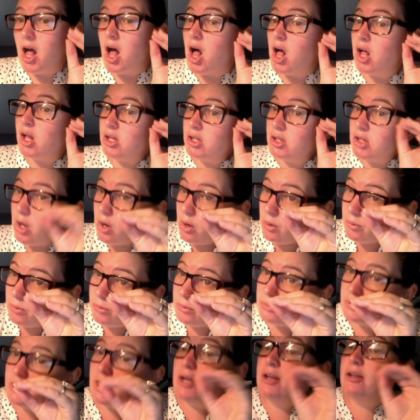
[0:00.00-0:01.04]
A
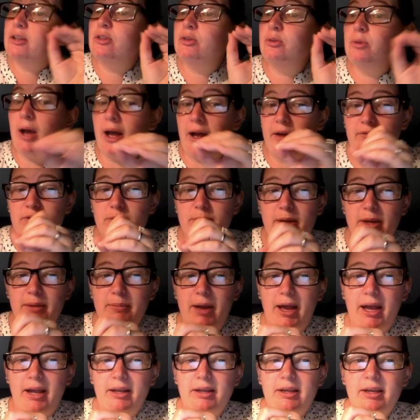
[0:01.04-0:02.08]
loan, you have to pay
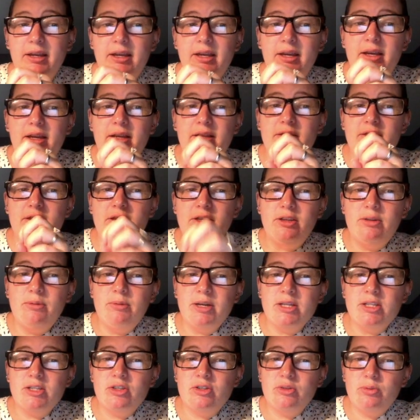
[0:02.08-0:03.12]
back. The
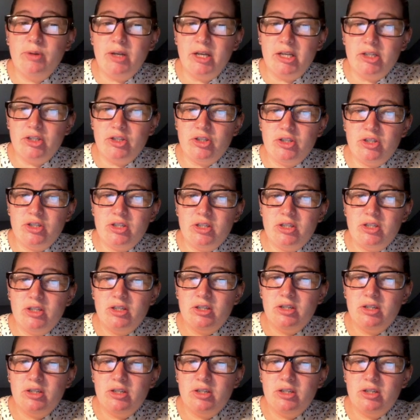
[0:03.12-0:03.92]
U.S. switched